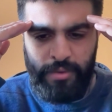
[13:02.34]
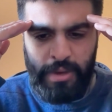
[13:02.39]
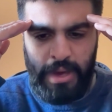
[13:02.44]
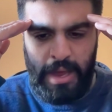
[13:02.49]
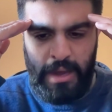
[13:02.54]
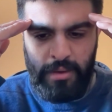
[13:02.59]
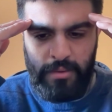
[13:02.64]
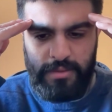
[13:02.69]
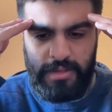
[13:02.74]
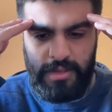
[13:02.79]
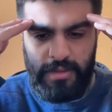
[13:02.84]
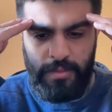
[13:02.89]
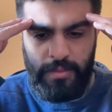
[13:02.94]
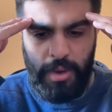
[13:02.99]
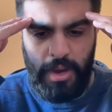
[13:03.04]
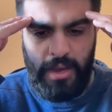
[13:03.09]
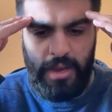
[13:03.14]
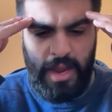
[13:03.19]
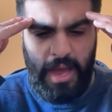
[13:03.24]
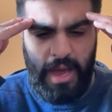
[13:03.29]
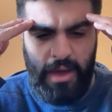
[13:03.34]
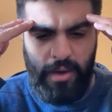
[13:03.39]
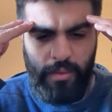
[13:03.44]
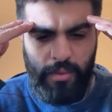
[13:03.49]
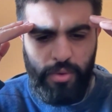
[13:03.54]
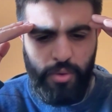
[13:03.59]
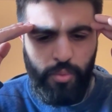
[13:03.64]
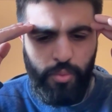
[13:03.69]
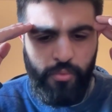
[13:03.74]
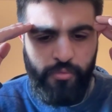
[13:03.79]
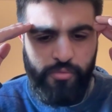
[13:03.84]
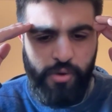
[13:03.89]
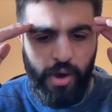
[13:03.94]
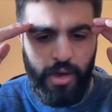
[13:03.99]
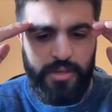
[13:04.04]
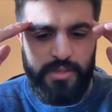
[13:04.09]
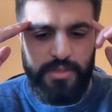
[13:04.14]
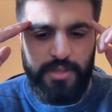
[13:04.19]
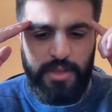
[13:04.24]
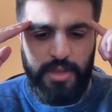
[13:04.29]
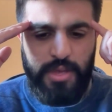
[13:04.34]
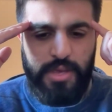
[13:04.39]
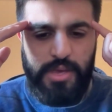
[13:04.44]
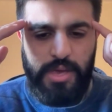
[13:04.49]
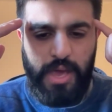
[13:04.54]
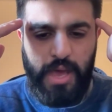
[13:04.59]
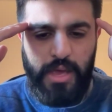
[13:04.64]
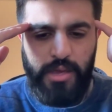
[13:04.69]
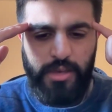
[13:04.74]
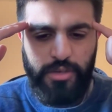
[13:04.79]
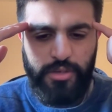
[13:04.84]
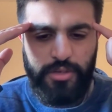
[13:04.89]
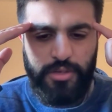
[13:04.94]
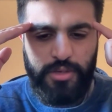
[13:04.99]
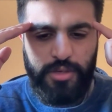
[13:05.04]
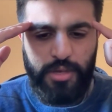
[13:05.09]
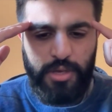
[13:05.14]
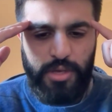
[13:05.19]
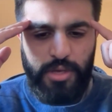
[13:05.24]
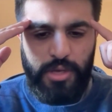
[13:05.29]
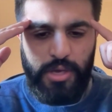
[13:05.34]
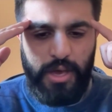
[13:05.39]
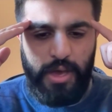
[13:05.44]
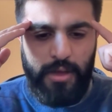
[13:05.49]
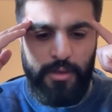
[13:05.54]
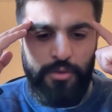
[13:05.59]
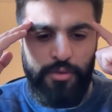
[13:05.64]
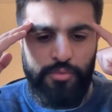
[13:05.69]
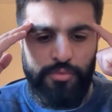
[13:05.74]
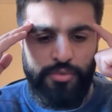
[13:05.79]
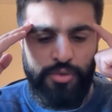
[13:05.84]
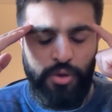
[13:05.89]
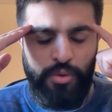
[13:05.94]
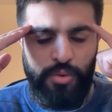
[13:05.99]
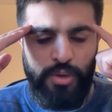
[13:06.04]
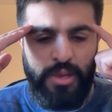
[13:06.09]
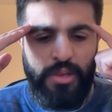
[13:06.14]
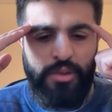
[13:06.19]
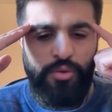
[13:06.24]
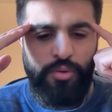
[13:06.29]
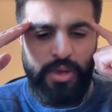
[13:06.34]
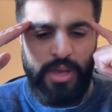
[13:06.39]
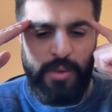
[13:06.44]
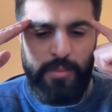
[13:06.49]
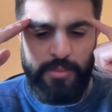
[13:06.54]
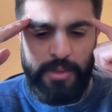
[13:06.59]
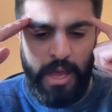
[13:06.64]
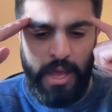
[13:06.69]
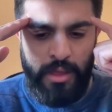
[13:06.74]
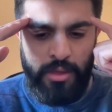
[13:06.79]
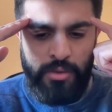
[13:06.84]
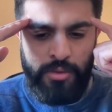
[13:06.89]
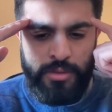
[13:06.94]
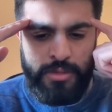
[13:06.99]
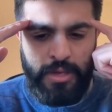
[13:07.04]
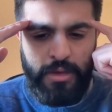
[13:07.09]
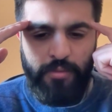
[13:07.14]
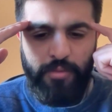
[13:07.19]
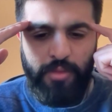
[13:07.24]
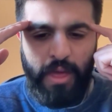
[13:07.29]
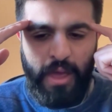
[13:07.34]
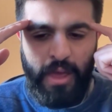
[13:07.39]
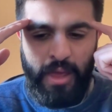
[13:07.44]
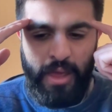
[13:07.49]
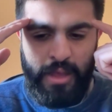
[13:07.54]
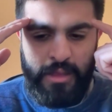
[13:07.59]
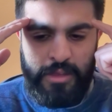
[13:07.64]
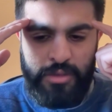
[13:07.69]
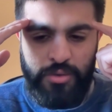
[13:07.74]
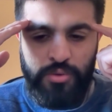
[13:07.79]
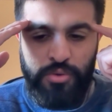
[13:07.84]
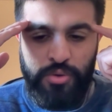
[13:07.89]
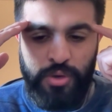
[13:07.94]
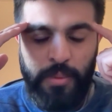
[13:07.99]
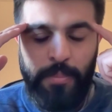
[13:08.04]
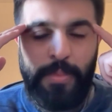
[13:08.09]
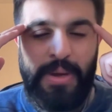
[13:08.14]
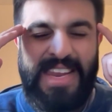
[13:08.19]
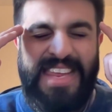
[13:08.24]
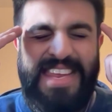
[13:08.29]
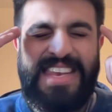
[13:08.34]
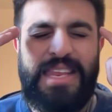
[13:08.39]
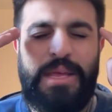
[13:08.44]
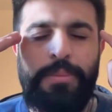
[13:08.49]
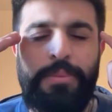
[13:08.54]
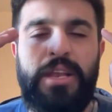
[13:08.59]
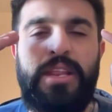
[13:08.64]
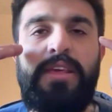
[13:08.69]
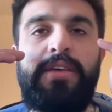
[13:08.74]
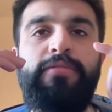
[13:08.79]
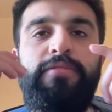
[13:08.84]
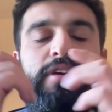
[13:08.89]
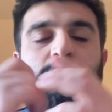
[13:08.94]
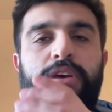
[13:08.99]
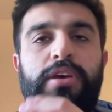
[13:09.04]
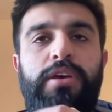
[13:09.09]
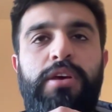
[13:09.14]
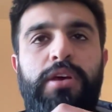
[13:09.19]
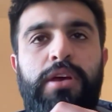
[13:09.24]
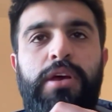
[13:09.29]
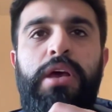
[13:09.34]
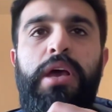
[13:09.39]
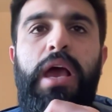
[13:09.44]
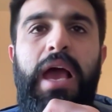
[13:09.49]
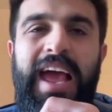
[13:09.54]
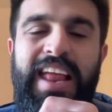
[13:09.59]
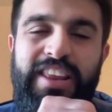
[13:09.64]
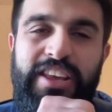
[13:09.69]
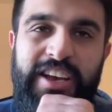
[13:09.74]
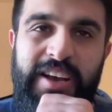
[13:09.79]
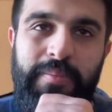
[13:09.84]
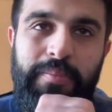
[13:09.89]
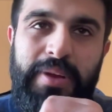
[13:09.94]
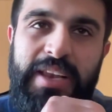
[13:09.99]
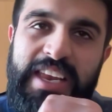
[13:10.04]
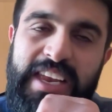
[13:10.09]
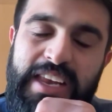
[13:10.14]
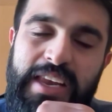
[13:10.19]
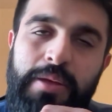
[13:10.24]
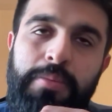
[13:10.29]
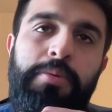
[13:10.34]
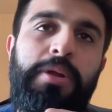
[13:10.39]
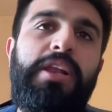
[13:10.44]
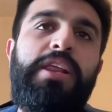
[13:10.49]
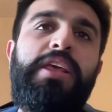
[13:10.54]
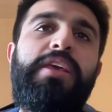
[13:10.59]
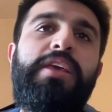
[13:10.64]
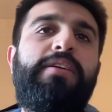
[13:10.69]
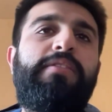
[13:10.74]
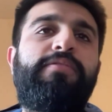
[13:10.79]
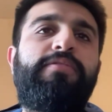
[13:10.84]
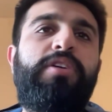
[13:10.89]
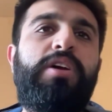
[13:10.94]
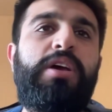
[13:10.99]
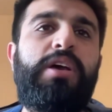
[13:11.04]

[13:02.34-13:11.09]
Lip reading: you cannot see the way now, you will rise to the occasion. And you keep telling yourself that until you completely believe it. And you completely believe,